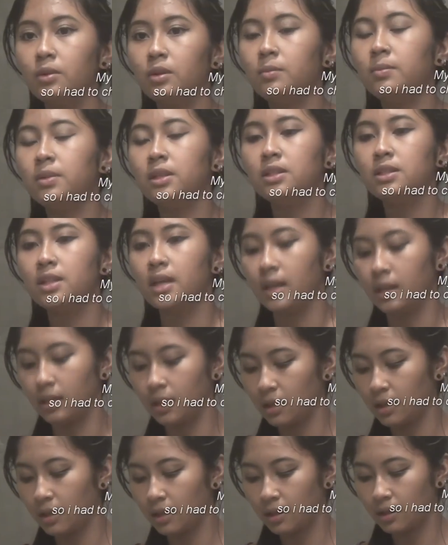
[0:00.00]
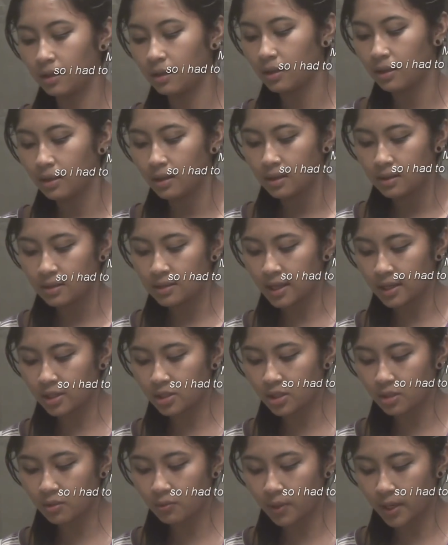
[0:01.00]
will be taking
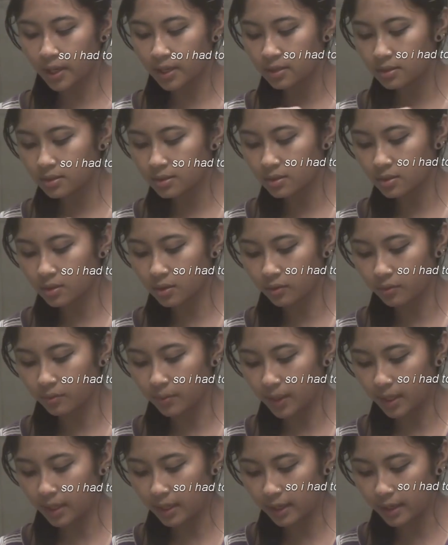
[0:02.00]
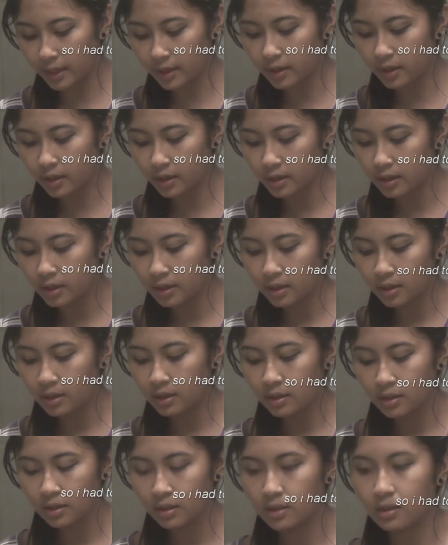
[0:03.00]
section wise of my hair
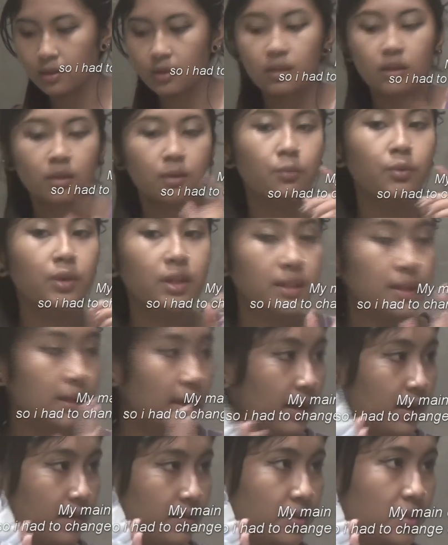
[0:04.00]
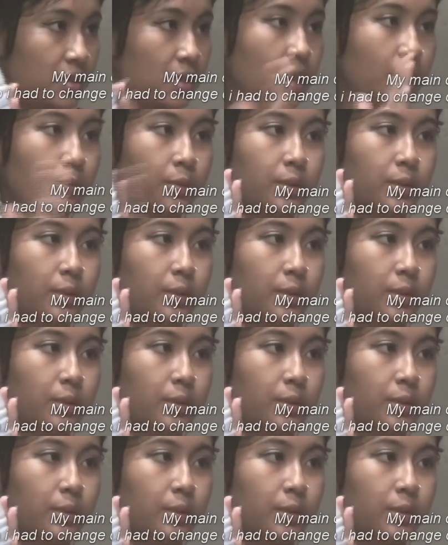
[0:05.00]
with gloves